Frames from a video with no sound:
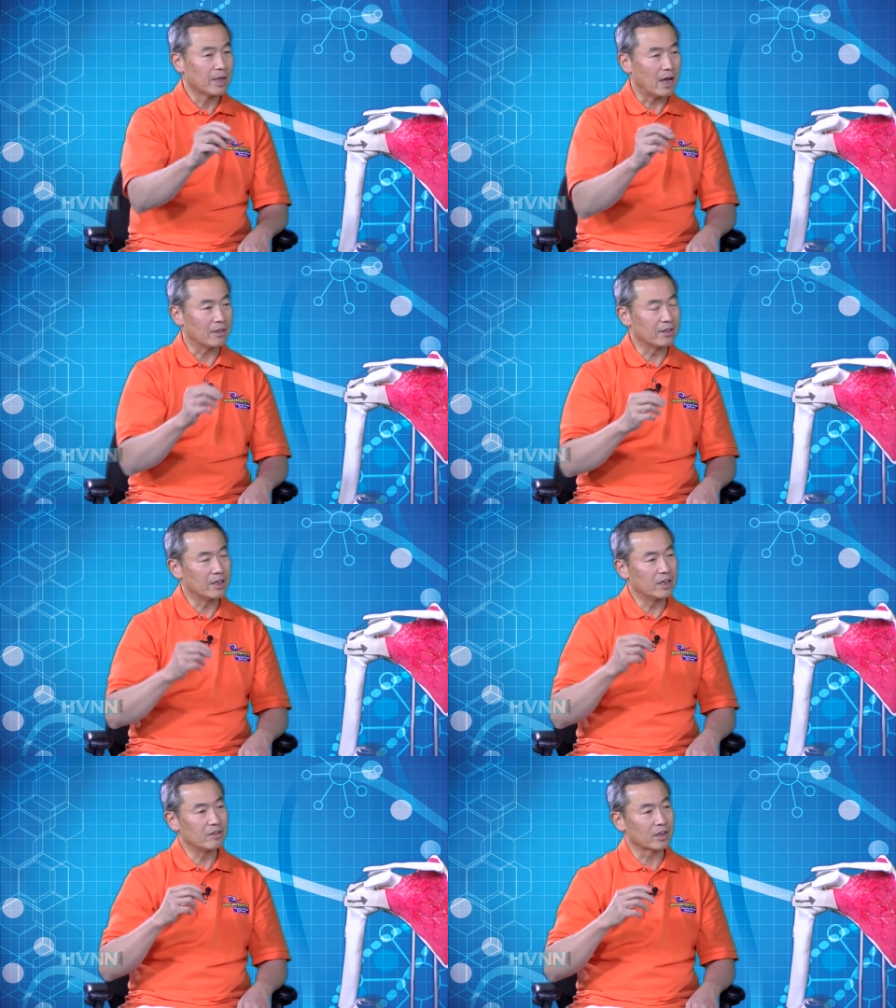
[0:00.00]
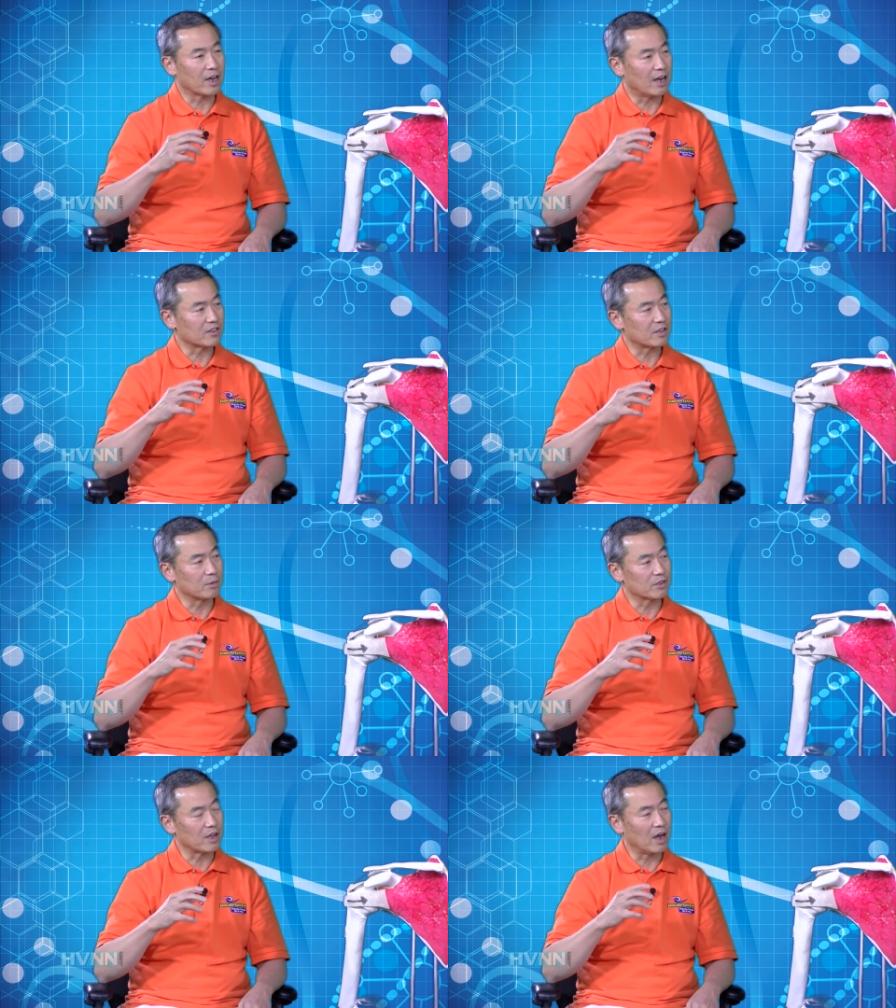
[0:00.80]
And then the
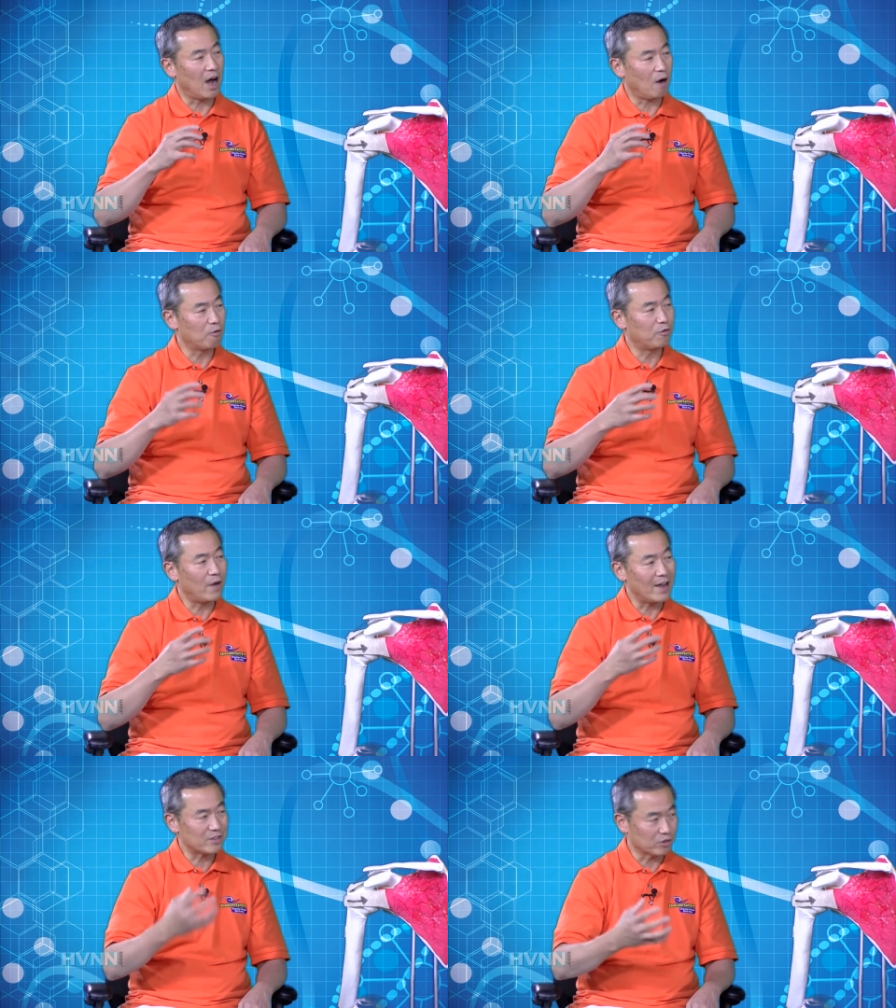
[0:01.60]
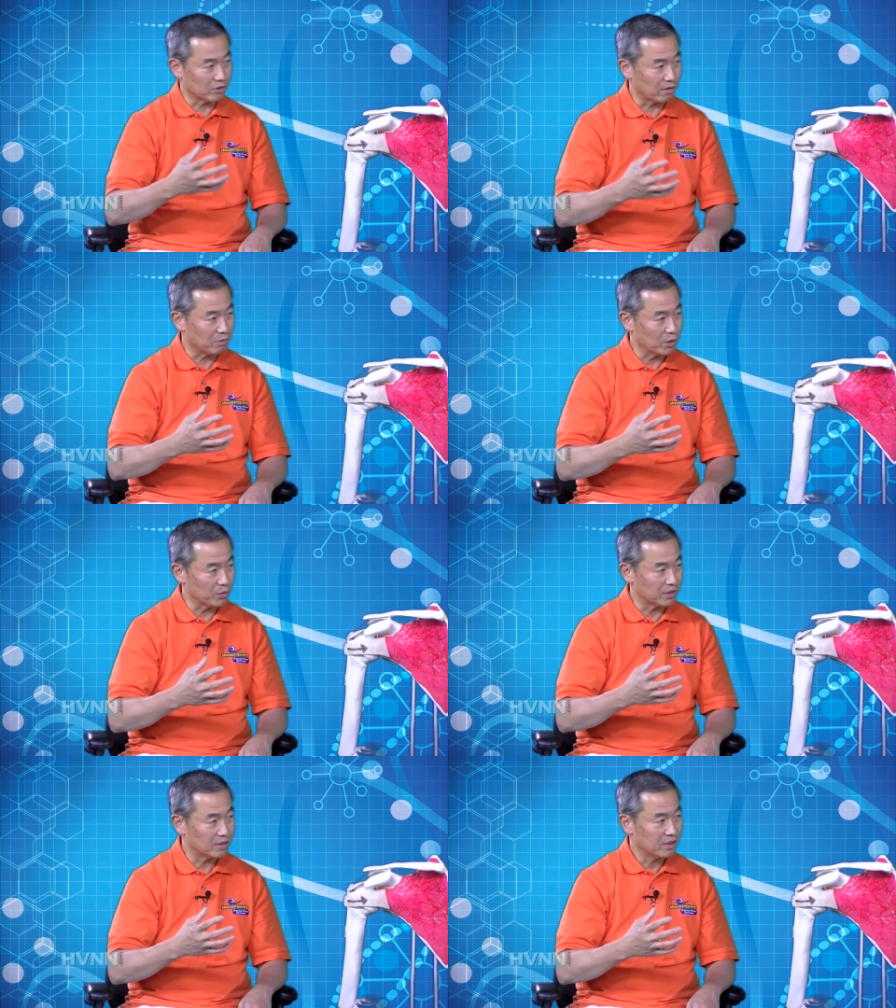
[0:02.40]
concept is uh, how fast you're going to
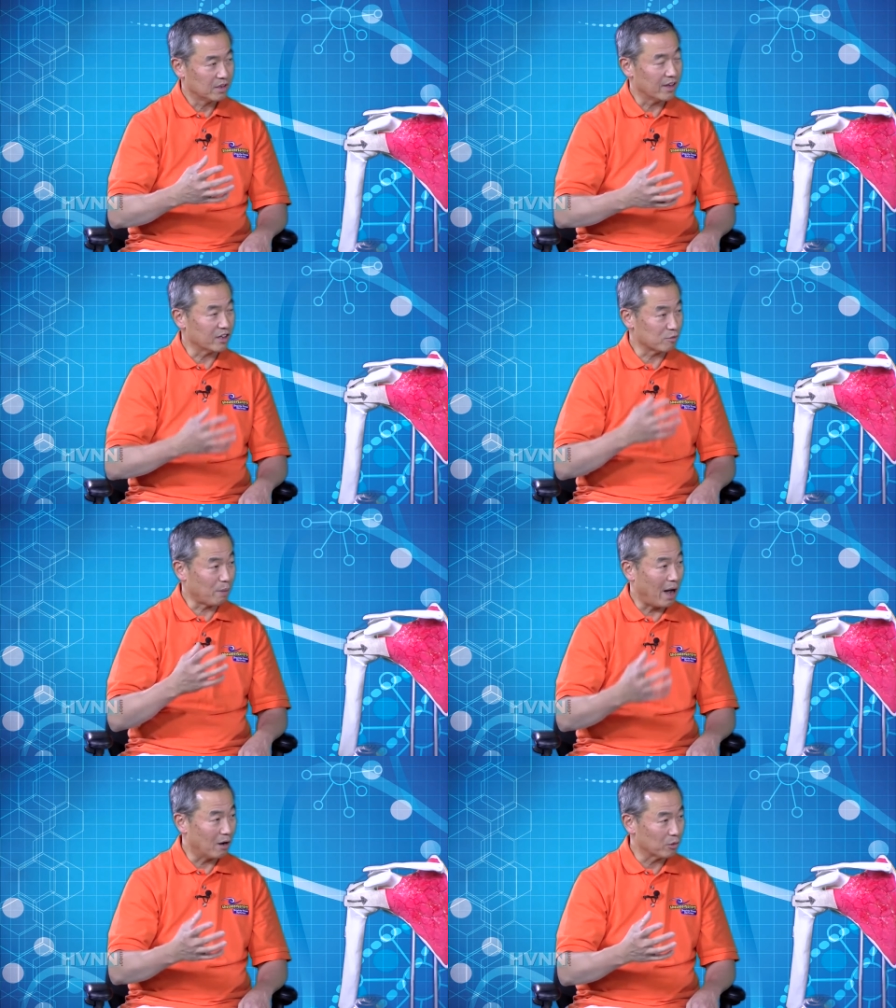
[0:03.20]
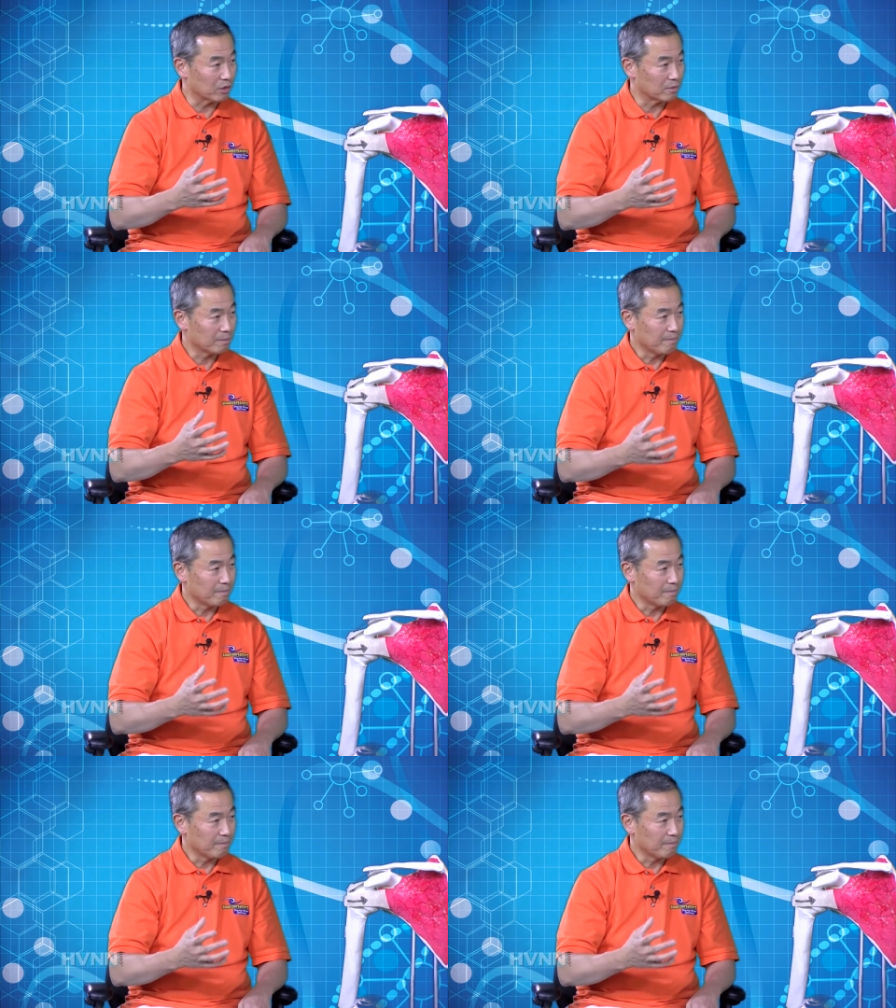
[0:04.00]
throw it. That is power.